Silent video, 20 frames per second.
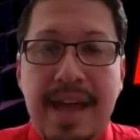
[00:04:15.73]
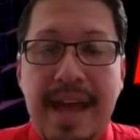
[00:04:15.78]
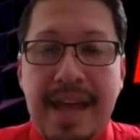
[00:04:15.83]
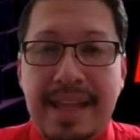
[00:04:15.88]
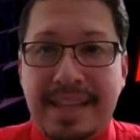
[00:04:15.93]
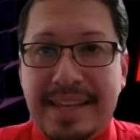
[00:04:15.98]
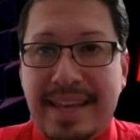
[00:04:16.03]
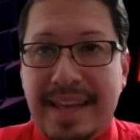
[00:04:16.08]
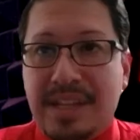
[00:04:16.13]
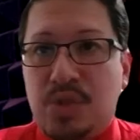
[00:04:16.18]

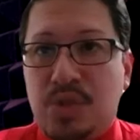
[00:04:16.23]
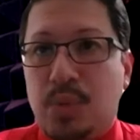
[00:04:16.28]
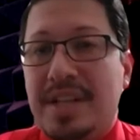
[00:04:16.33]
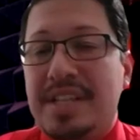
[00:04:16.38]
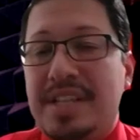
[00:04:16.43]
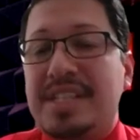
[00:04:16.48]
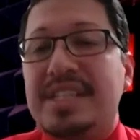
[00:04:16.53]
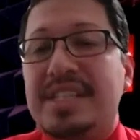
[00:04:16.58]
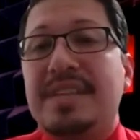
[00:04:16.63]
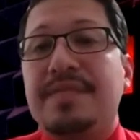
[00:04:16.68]
allegates when
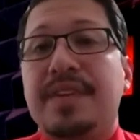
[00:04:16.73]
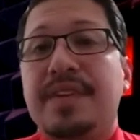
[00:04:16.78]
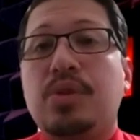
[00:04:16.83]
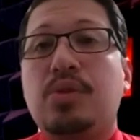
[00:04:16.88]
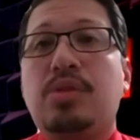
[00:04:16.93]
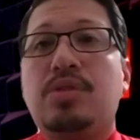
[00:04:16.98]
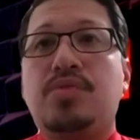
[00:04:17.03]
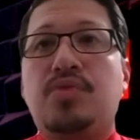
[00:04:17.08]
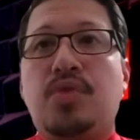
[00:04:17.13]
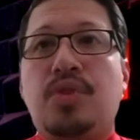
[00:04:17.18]
it's
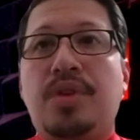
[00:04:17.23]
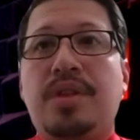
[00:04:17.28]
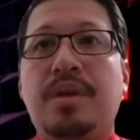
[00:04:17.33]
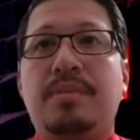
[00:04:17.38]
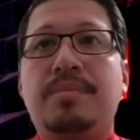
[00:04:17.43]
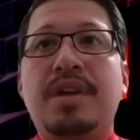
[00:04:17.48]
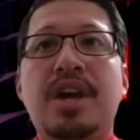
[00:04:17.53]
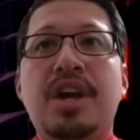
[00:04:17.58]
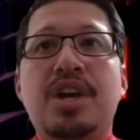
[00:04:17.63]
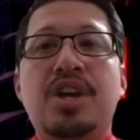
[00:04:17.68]
difficult for them